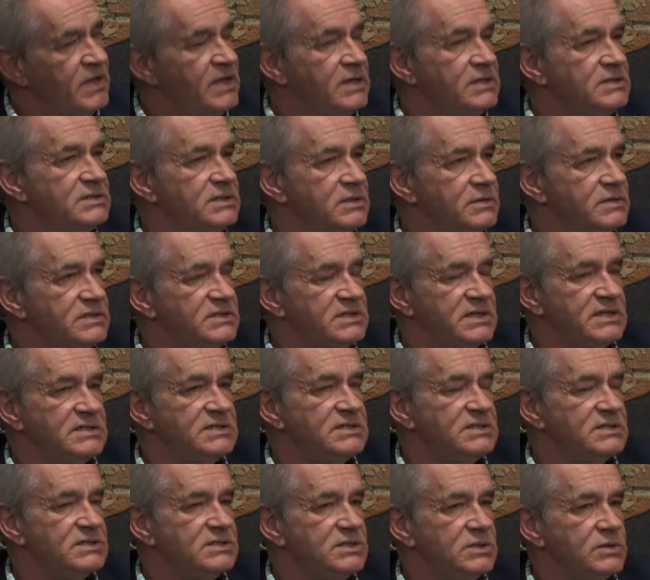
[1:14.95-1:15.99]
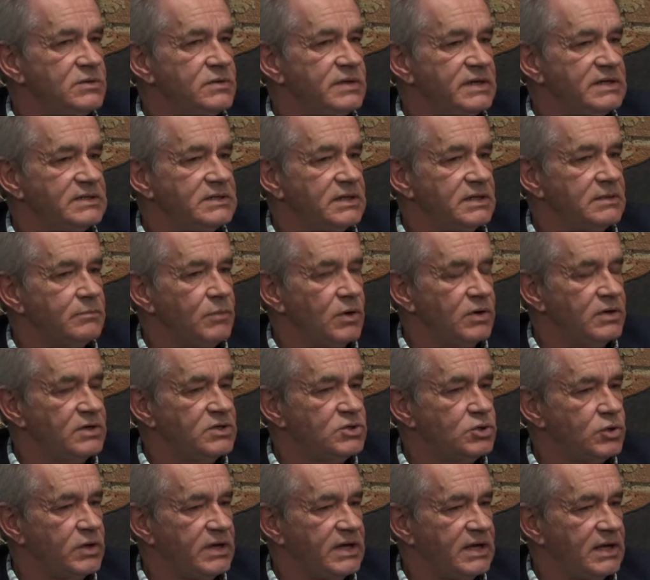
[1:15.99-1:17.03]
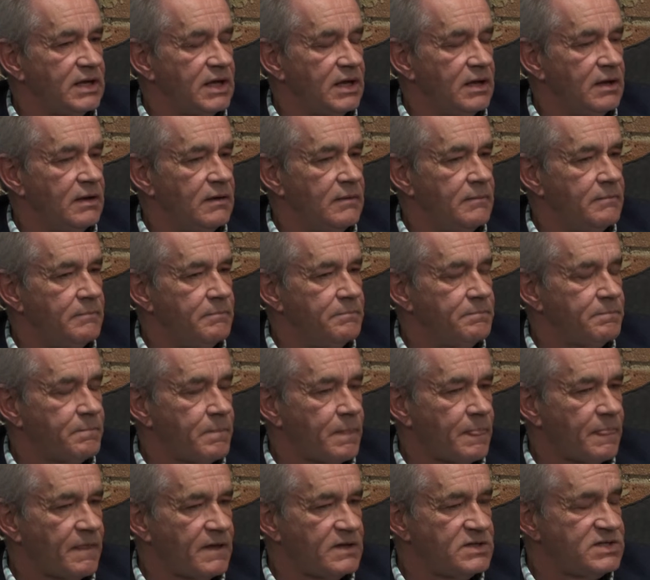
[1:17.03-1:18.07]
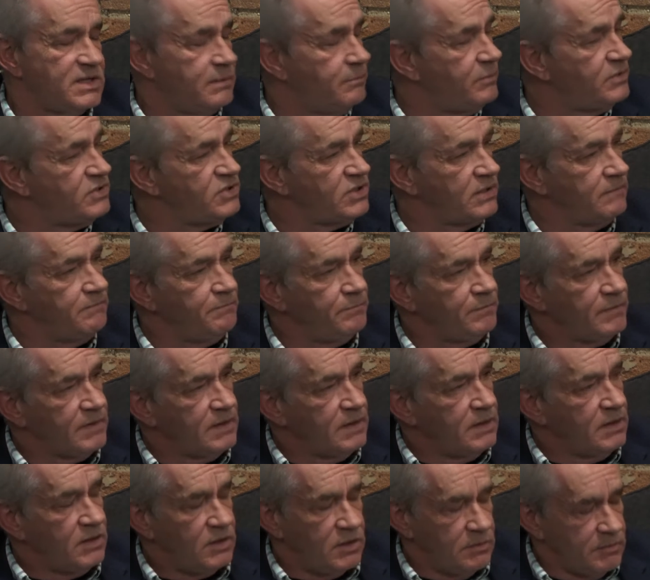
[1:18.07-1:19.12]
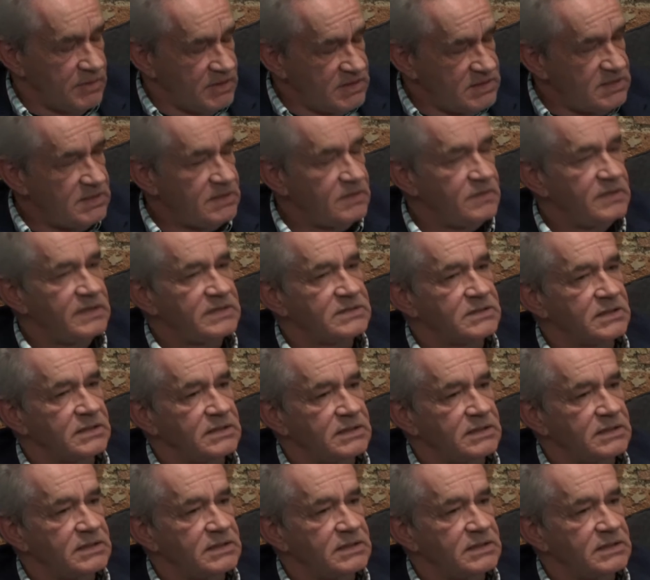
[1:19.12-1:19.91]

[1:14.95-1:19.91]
So the sensors do things like monitoring temperature, humidity and things like